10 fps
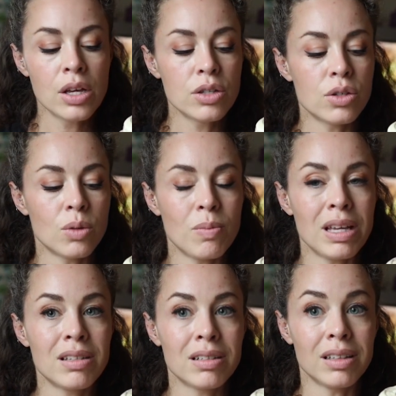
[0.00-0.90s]
So it
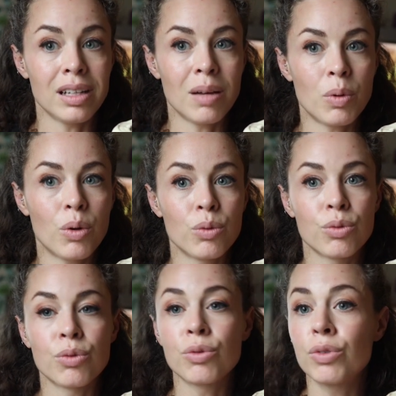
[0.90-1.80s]
makes cleanup
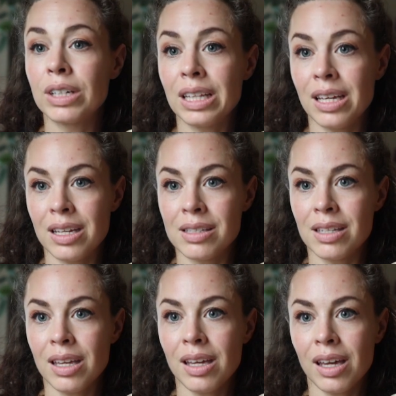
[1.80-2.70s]
really
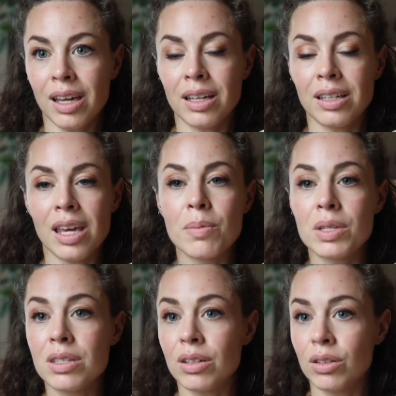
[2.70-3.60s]
easy and keeps
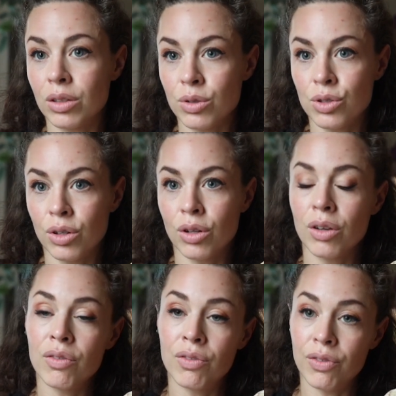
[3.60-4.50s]
his enclosure
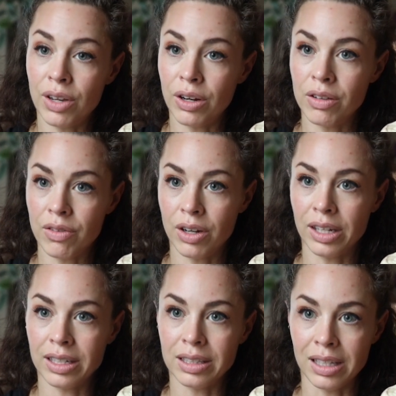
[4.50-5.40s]
very, very
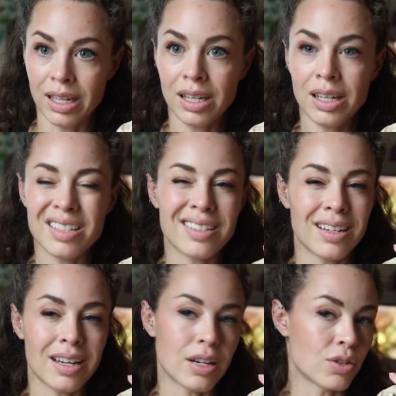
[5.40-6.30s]
clean. He's in a
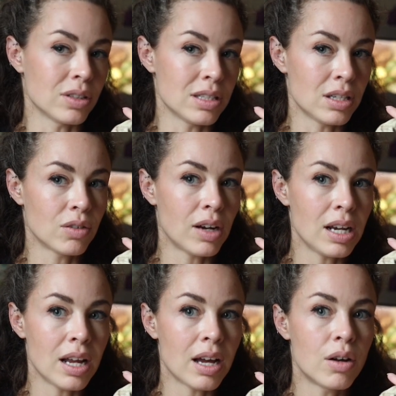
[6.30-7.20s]
naturalistic right
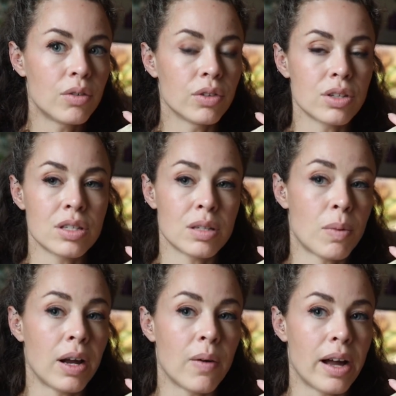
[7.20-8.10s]
now versus a
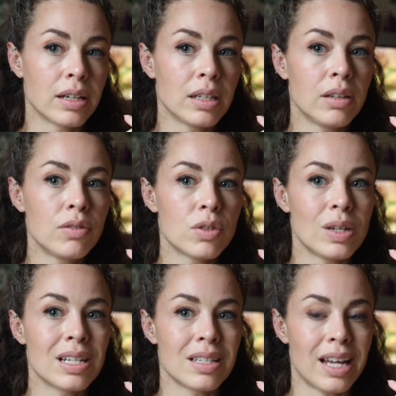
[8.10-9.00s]
bioactive, so he
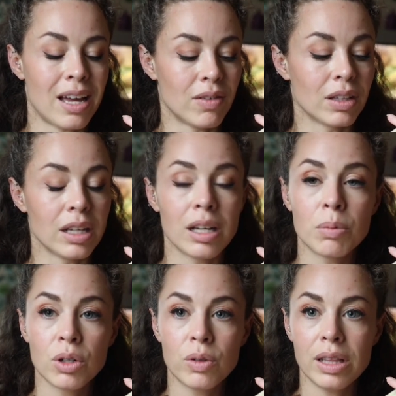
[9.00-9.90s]
doesn't have a cleanup
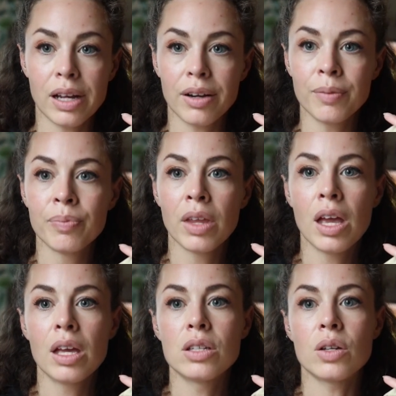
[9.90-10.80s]
crew in there.
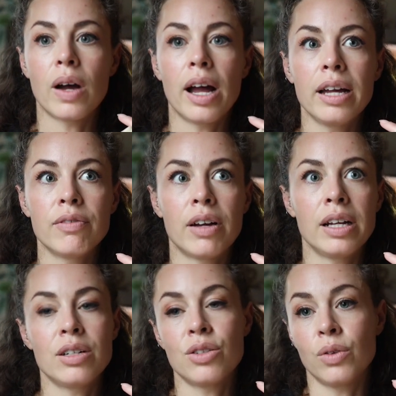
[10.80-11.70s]
So I
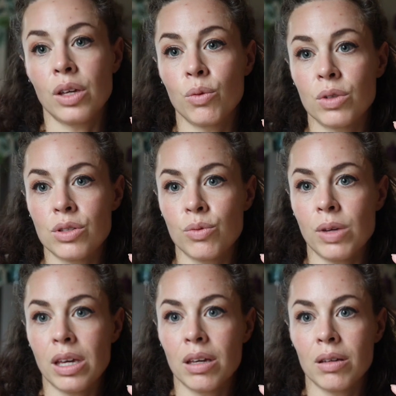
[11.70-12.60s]
find soaking once a
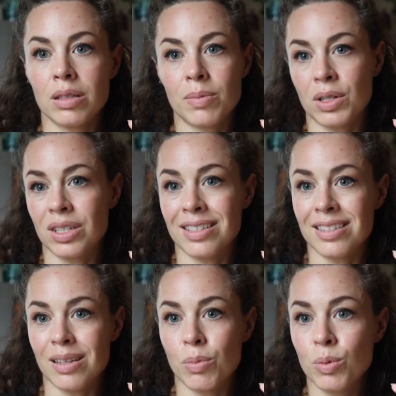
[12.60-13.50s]
week, especially since
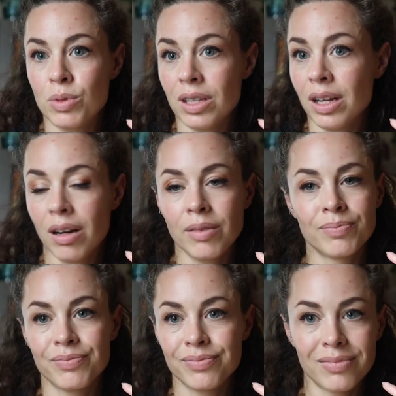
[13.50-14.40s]
he poops in there,
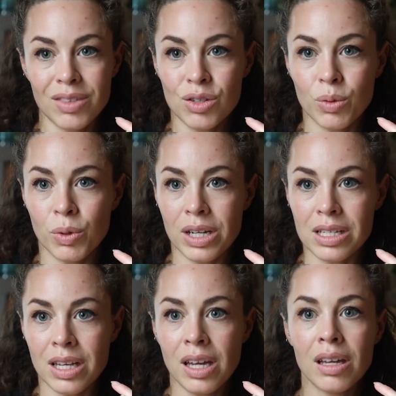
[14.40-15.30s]
super
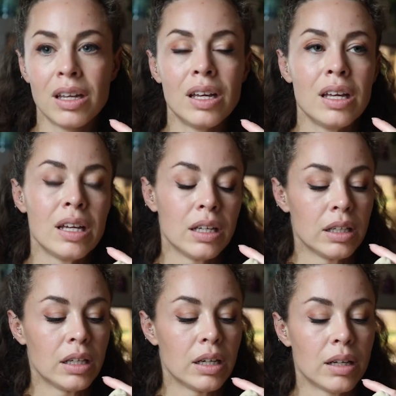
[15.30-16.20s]
easy.
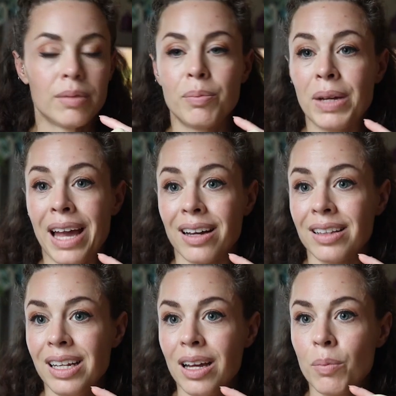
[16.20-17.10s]
But yeah,
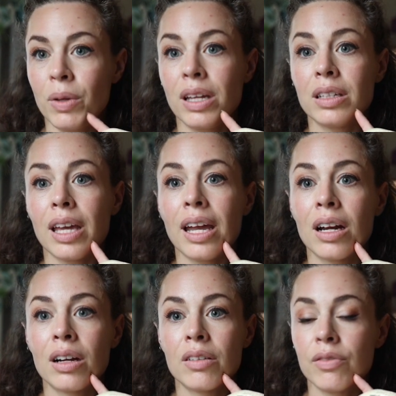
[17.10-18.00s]
cleanup and
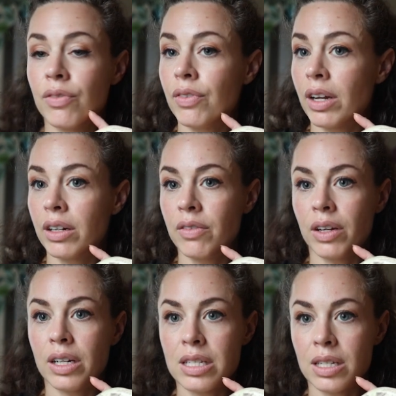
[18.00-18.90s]
care, very,
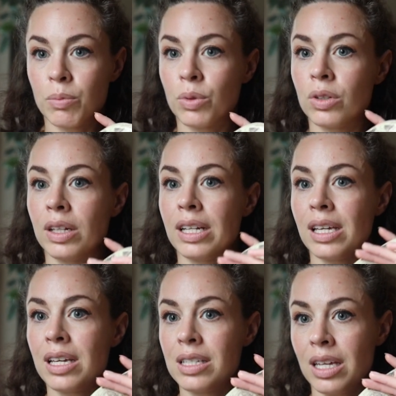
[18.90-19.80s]
very simple
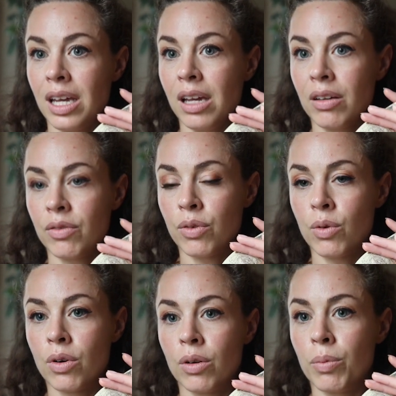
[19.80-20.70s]
and easy
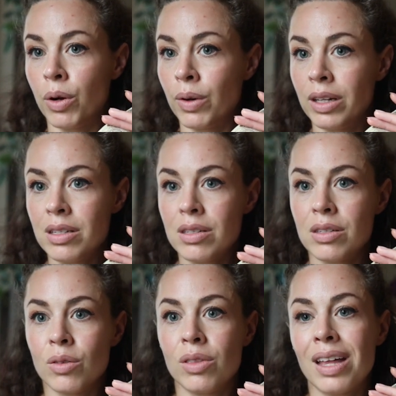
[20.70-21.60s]
for boas.
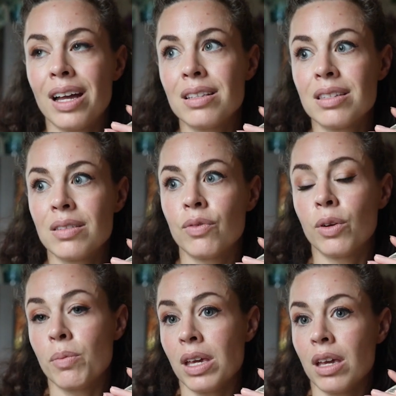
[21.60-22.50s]
So that's,
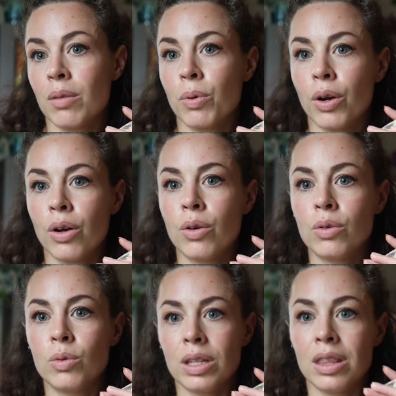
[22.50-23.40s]
for me, a pro
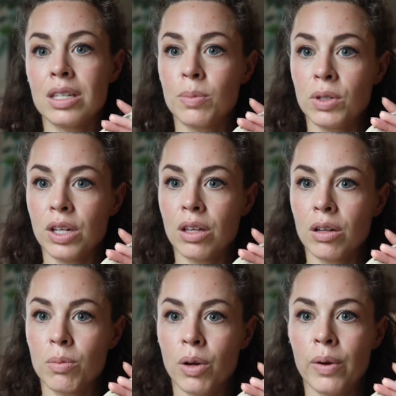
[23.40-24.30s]
with this
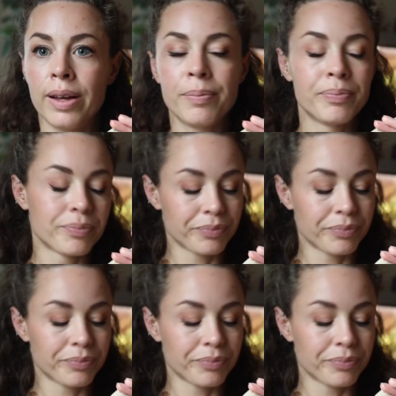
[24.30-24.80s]
particular boa.